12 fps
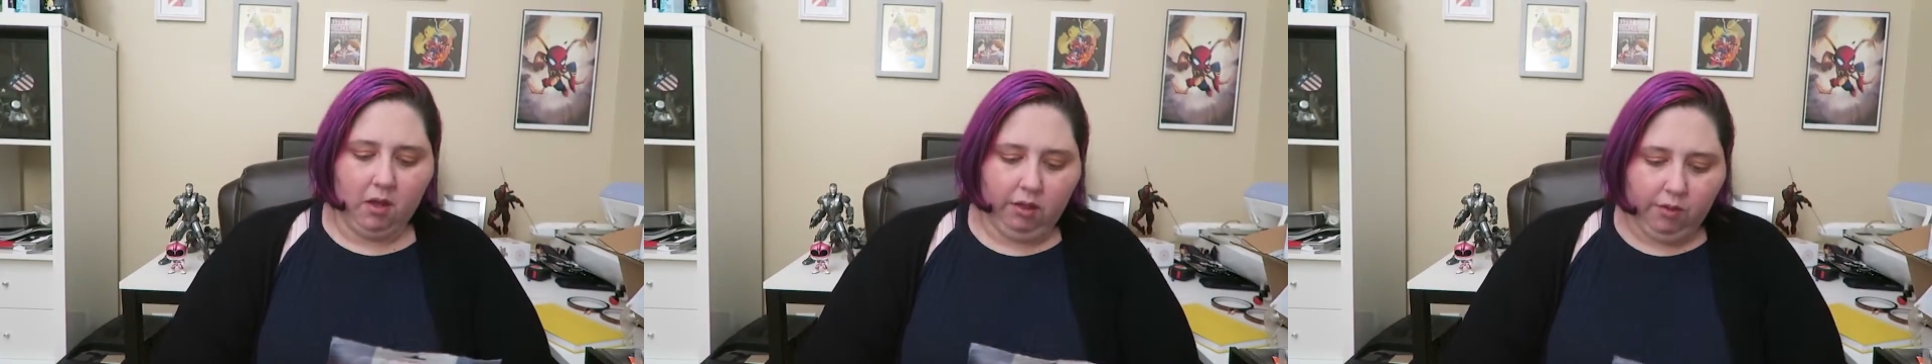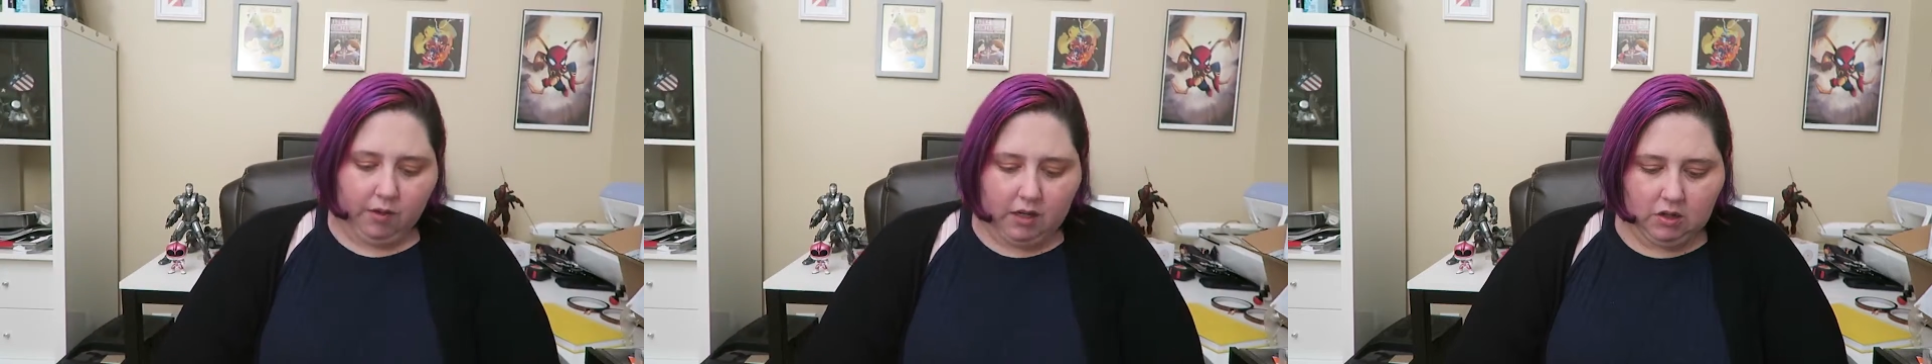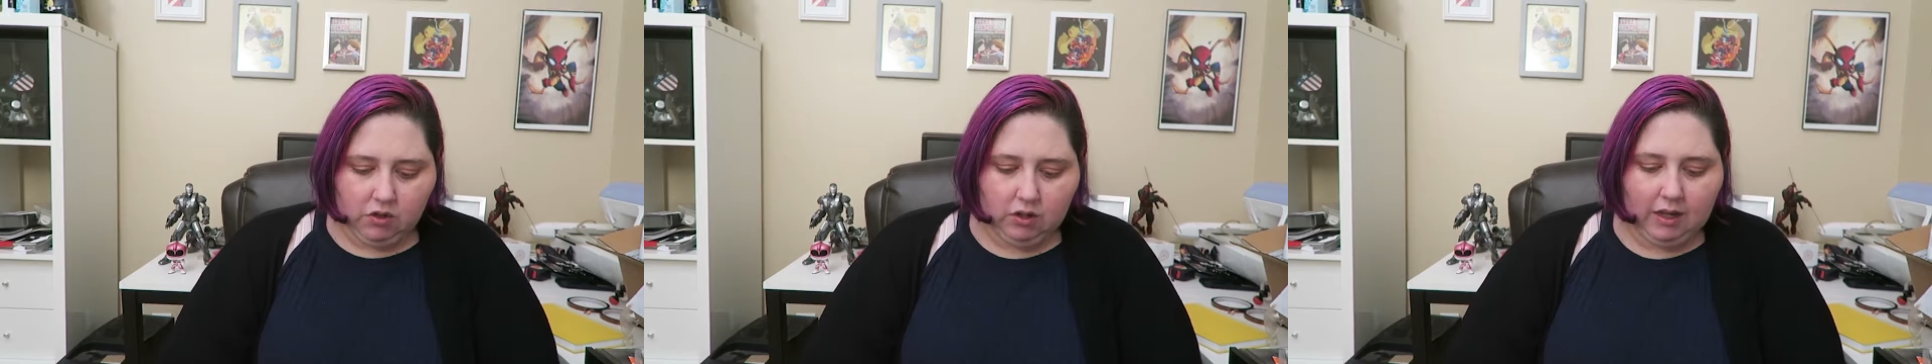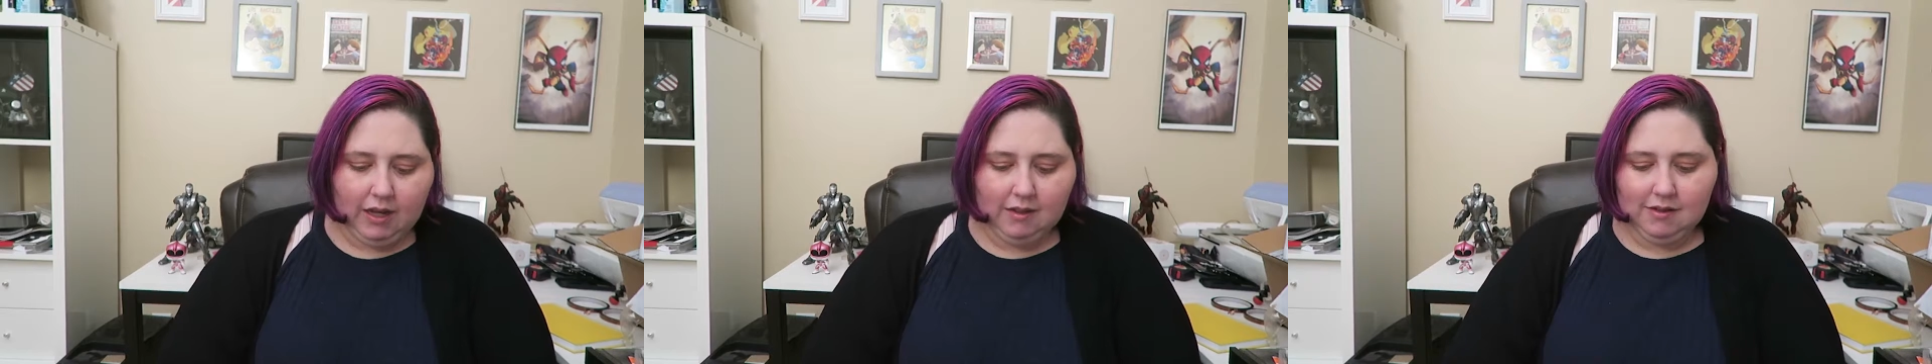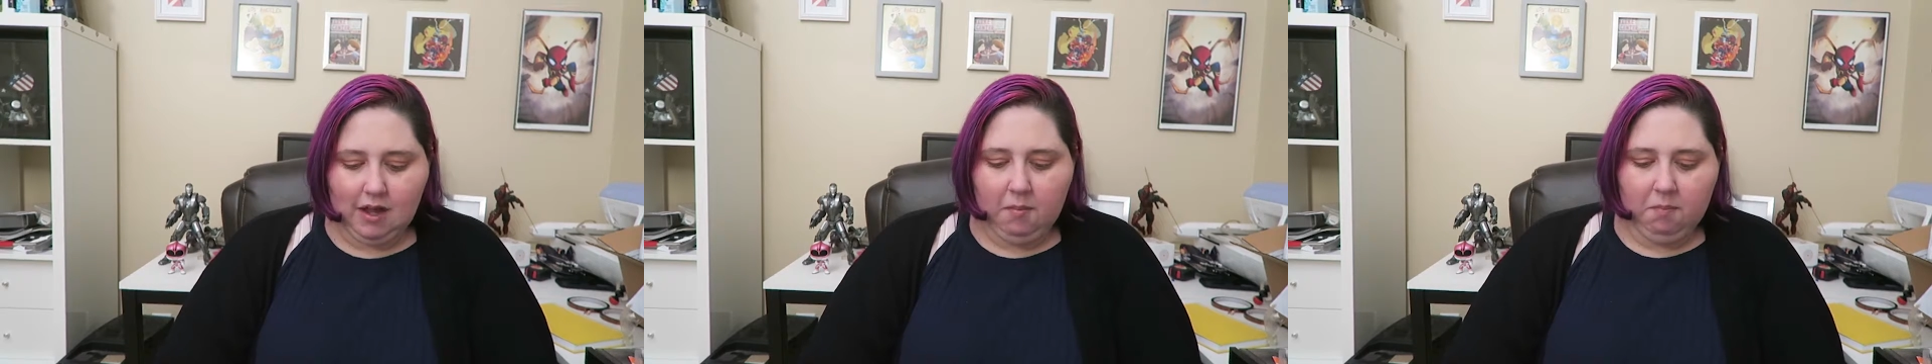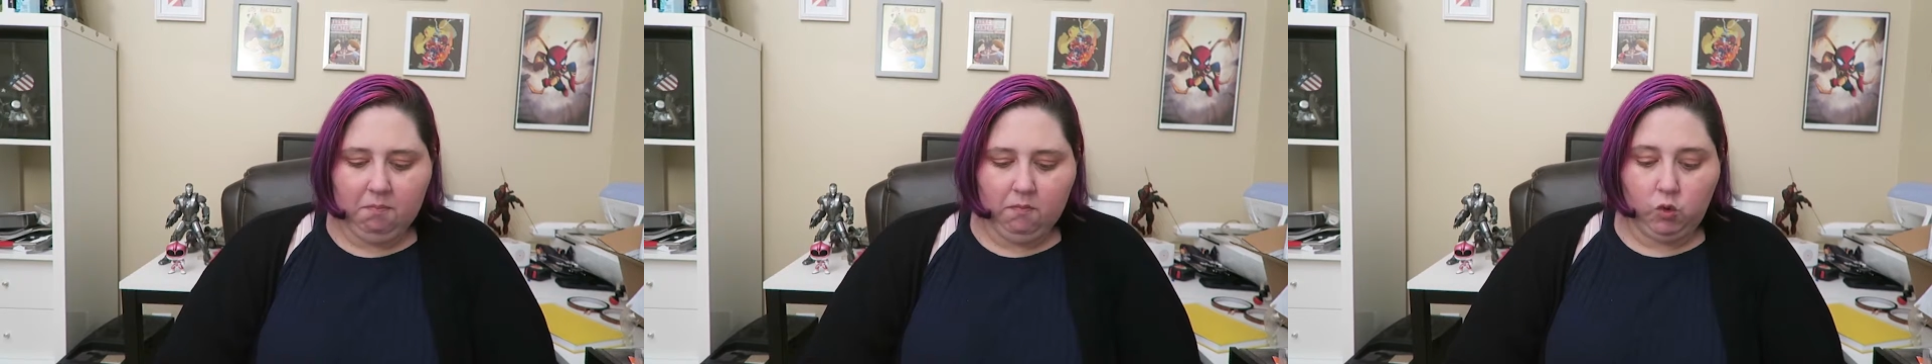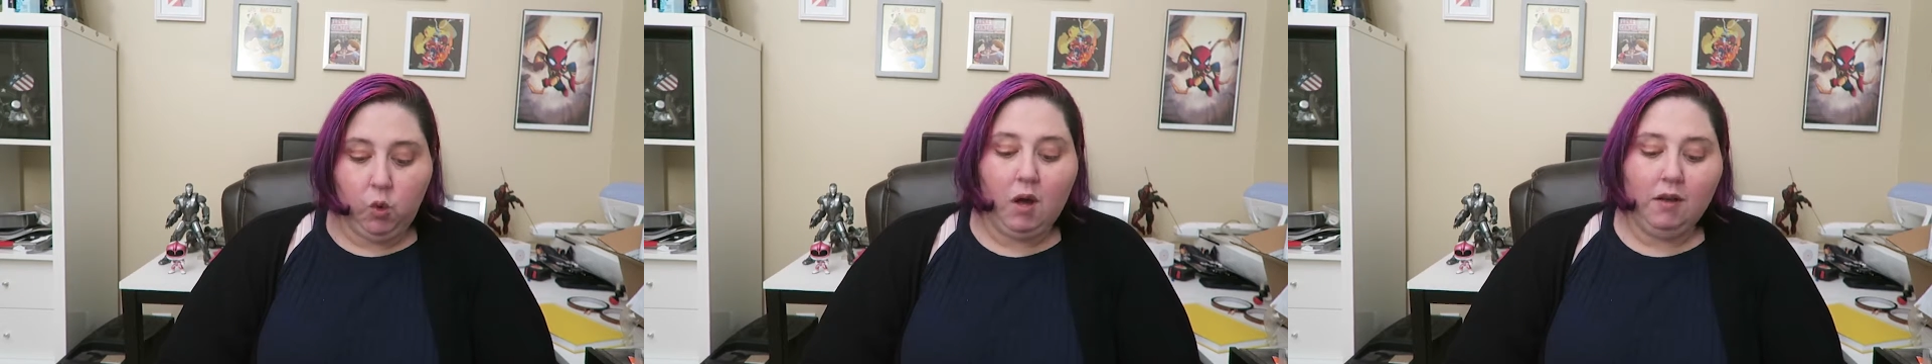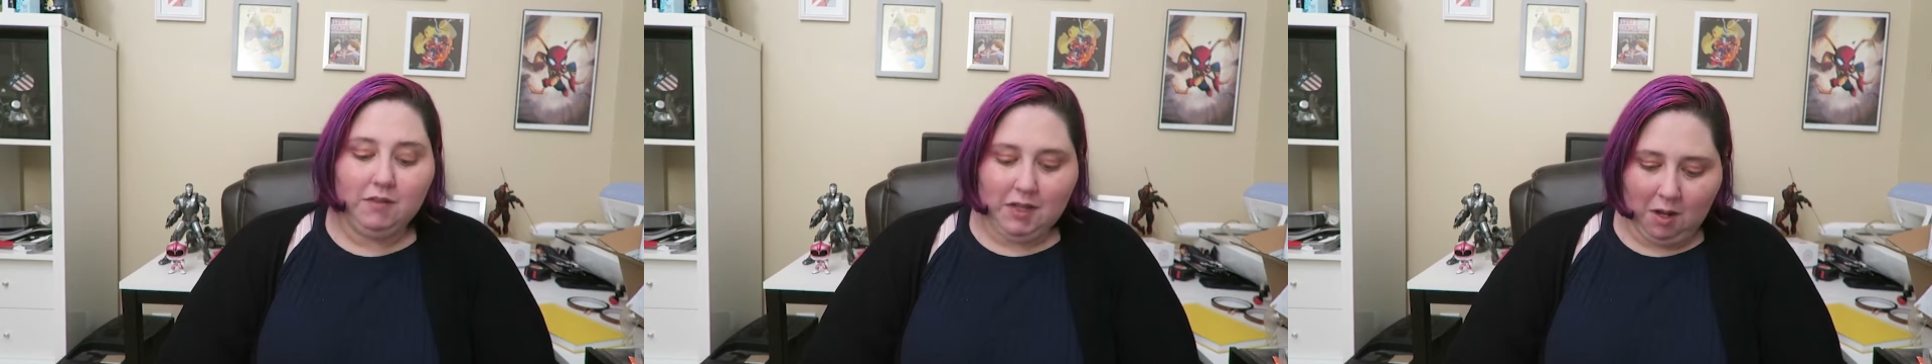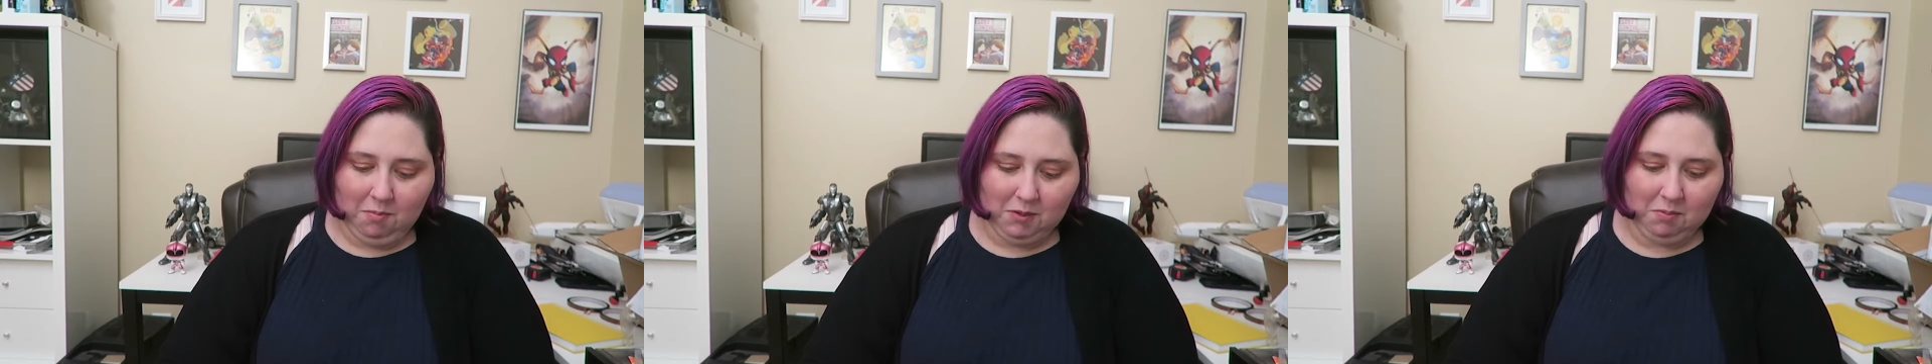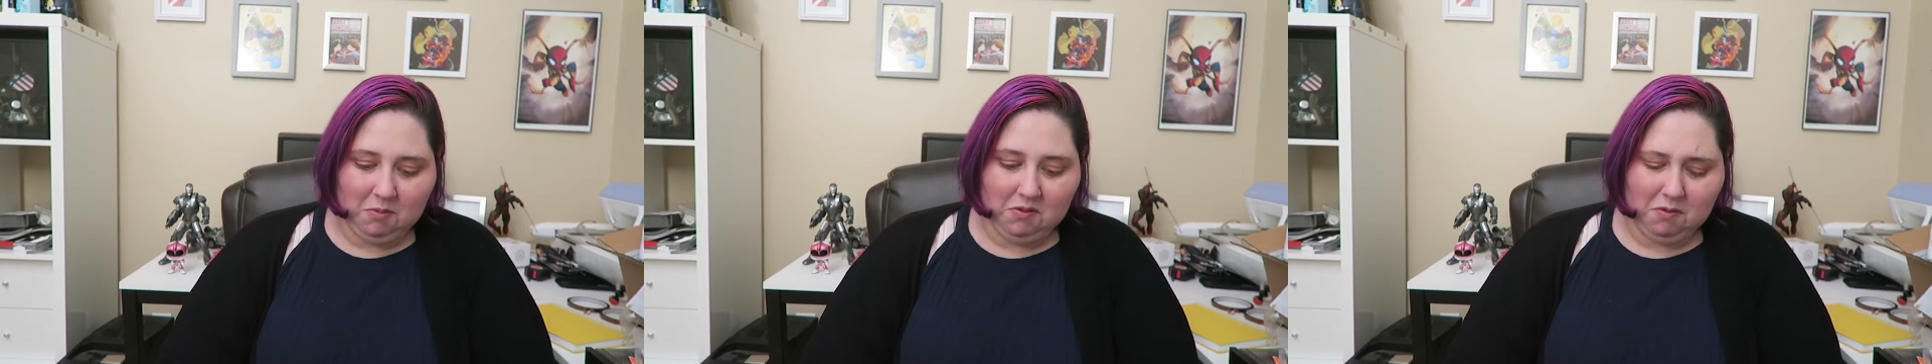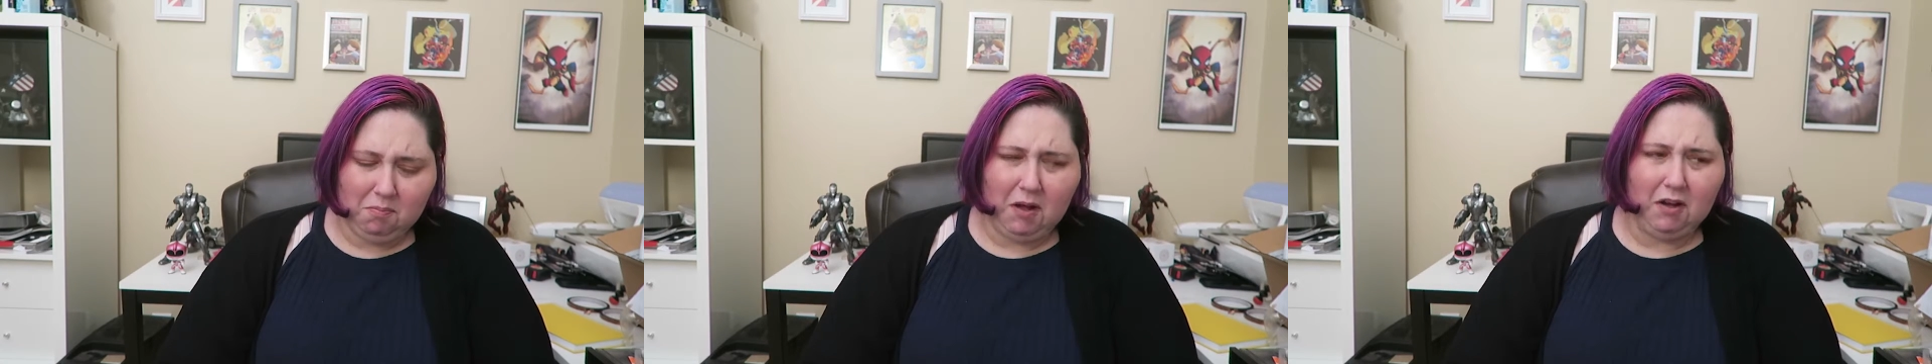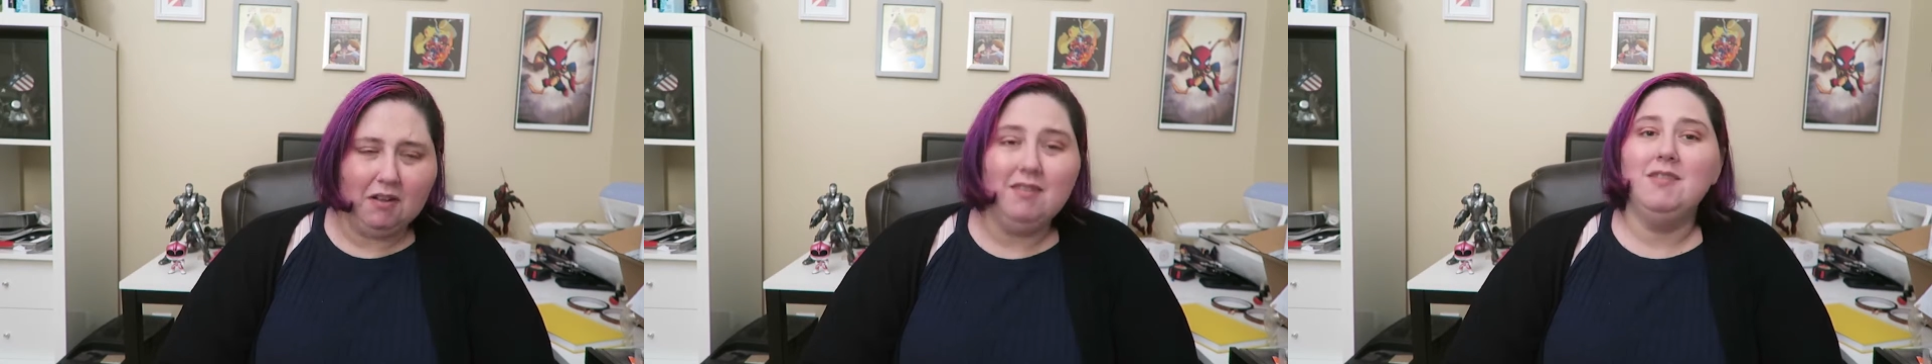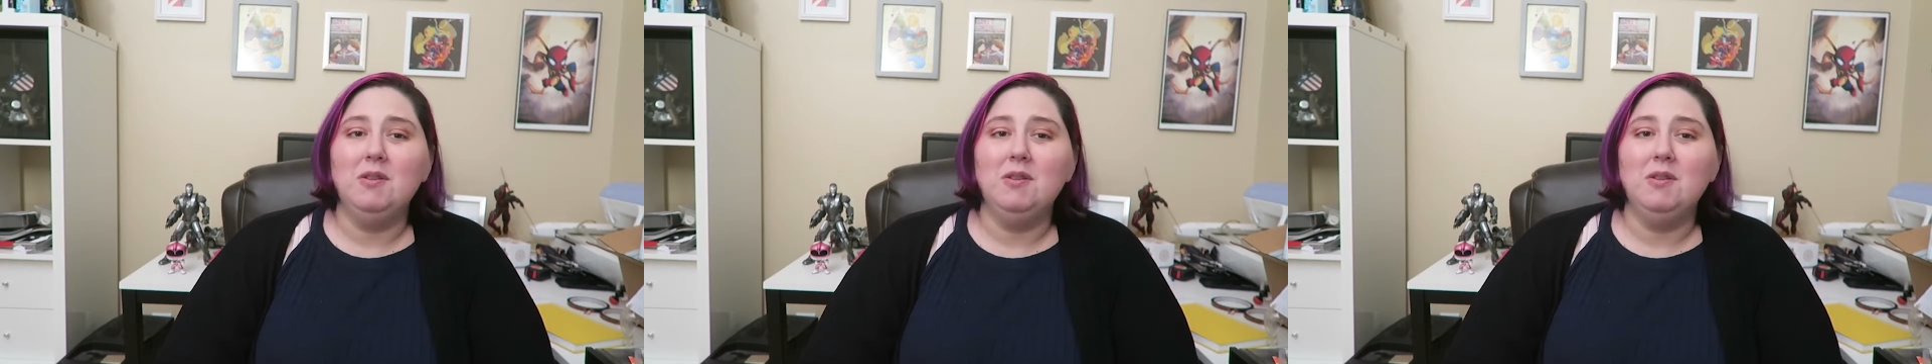3 additional eggs and 12 tablespoons of butter,